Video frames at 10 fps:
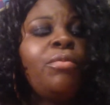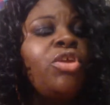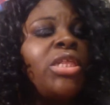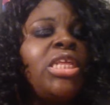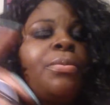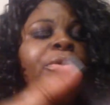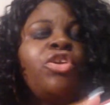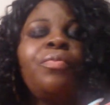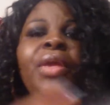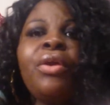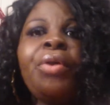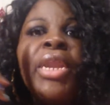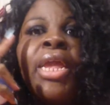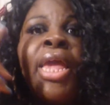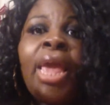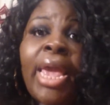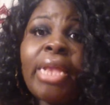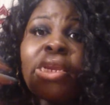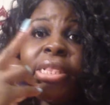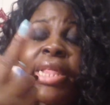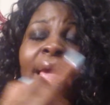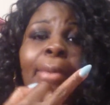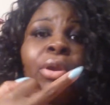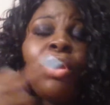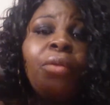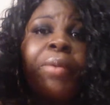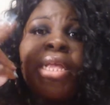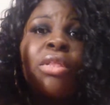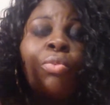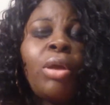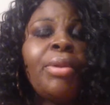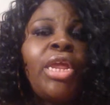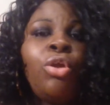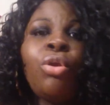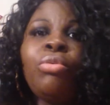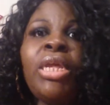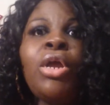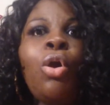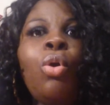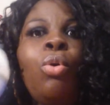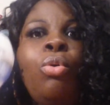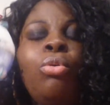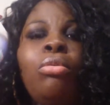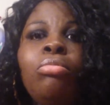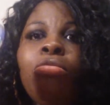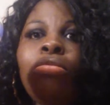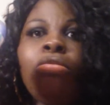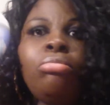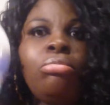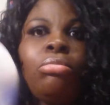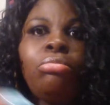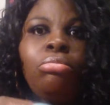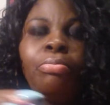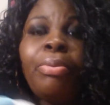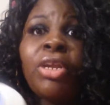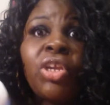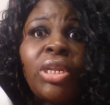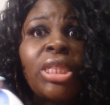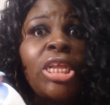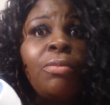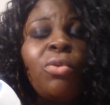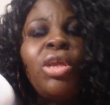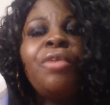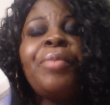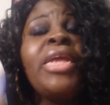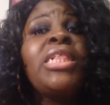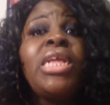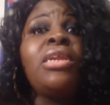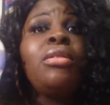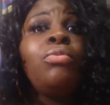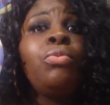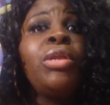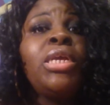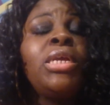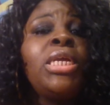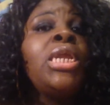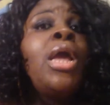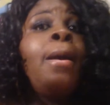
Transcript: You just need to put your finger in it and just dab it on your face and rub it in. You don't need a whole bunch of this stuff on your face. It is really good.